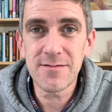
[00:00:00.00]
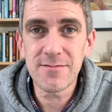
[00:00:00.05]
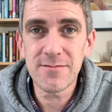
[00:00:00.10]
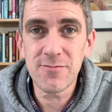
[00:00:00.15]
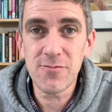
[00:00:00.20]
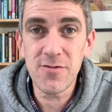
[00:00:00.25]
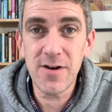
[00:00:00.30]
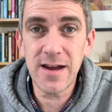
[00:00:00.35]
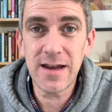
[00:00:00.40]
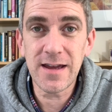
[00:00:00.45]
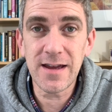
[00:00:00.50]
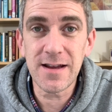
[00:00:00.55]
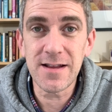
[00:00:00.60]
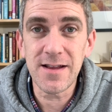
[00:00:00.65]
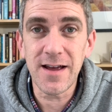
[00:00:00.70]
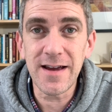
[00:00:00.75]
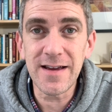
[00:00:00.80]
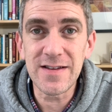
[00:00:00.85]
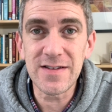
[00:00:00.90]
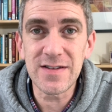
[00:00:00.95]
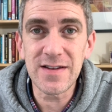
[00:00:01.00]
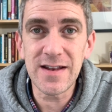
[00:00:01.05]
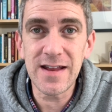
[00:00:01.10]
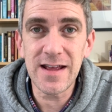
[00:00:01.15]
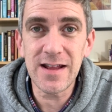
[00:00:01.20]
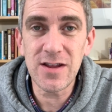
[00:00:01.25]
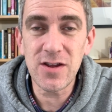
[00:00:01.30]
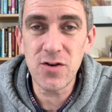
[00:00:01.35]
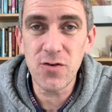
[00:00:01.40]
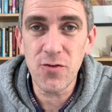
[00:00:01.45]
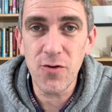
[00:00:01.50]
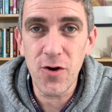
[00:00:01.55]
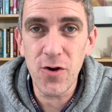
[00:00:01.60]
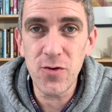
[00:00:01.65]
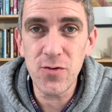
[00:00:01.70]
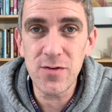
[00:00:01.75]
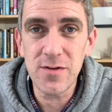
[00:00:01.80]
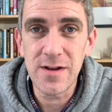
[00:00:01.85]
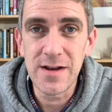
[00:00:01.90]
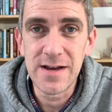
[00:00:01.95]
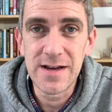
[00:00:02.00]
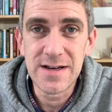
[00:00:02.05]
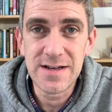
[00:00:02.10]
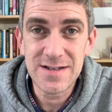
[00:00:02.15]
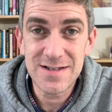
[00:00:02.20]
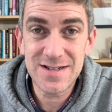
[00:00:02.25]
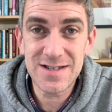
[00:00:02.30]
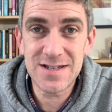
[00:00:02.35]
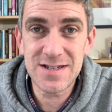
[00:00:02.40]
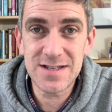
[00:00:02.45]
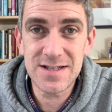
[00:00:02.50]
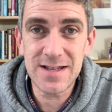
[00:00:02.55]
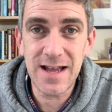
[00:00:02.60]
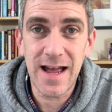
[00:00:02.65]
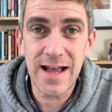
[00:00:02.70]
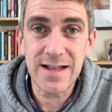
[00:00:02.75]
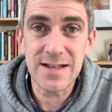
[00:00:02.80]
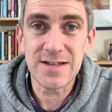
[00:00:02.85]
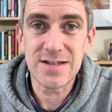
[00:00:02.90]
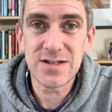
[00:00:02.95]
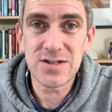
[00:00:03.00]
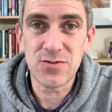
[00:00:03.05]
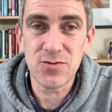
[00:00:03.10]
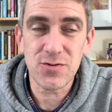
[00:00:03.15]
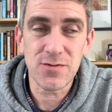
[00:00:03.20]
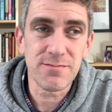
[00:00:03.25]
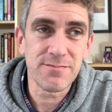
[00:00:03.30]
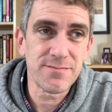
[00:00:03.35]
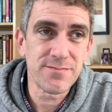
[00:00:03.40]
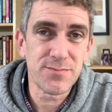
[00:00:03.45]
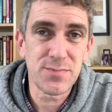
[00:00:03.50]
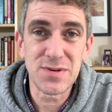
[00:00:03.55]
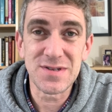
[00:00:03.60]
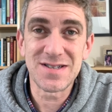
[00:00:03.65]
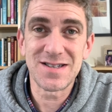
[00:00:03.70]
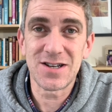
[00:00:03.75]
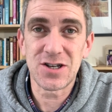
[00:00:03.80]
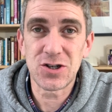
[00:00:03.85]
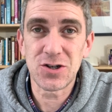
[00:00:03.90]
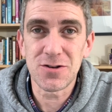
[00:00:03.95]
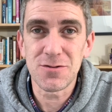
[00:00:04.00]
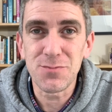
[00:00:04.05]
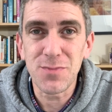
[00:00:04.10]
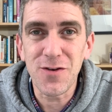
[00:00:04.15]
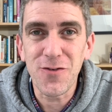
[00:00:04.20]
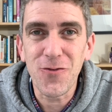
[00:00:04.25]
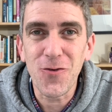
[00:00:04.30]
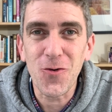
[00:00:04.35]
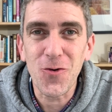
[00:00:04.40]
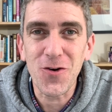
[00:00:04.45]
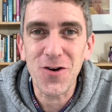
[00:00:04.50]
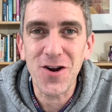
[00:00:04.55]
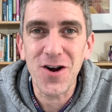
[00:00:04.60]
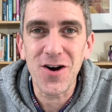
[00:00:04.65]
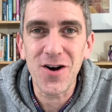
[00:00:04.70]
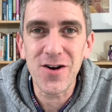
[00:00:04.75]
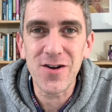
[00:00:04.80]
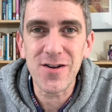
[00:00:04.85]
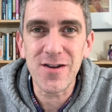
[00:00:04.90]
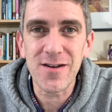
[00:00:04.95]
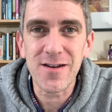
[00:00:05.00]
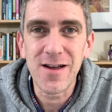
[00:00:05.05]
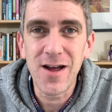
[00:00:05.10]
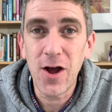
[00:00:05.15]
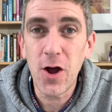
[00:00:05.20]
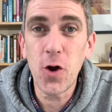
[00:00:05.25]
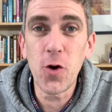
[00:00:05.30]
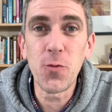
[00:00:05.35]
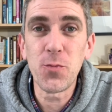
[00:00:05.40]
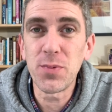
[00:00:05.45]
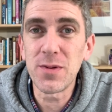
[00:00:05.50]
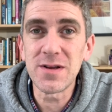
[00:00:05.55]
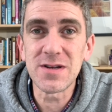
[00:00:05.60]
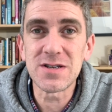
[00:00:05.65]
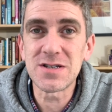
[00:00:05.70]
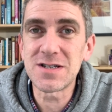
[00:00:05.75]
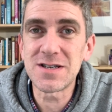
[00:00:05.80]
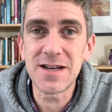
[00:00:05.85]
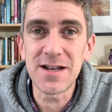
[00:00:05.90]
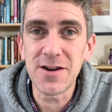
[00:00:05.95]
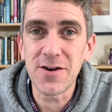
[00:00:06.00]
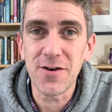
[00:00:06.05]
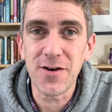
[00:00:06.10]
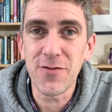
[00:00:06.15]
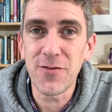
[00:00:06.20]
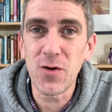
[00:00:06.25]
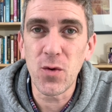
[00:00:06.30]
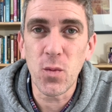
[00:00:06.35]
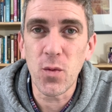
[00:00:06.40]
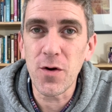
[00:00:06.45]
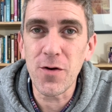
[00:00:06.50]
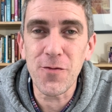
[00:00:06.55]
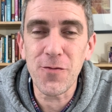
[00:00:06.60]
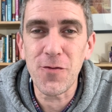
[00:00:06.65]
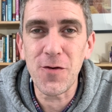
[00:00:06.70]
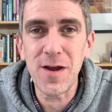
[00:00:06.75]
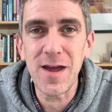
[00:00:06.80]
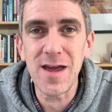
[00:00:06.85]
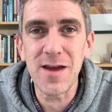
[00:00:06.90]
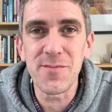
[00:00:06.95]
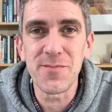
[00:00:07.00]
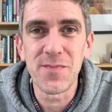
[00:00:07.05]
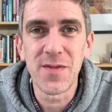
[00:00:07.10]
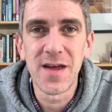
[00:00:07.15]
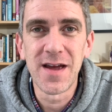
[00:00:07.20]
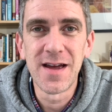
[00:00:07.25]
recognize in it your own stance or position before God, a hopeless sinner if it weren't for him.